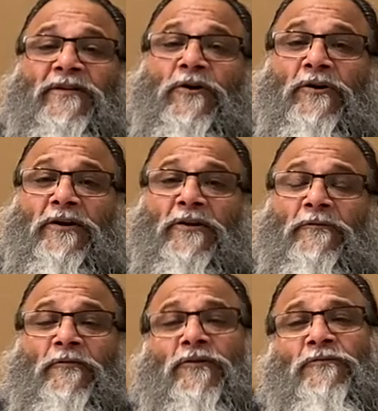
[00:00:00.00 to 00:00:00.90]
majority
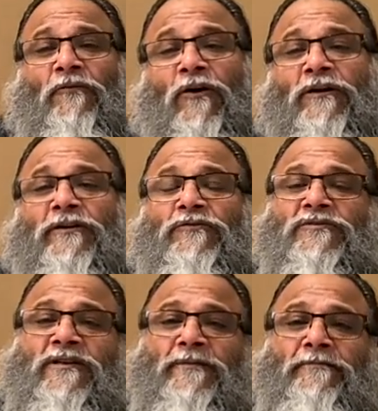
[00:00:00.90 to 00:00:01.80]
of us fall into
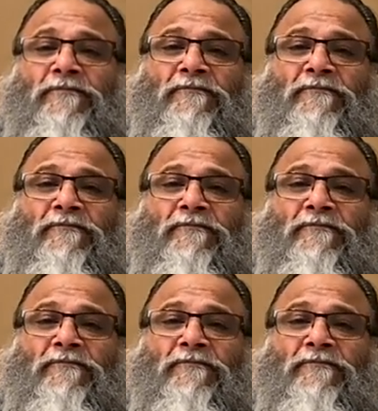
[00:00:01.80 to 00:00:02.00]
sleep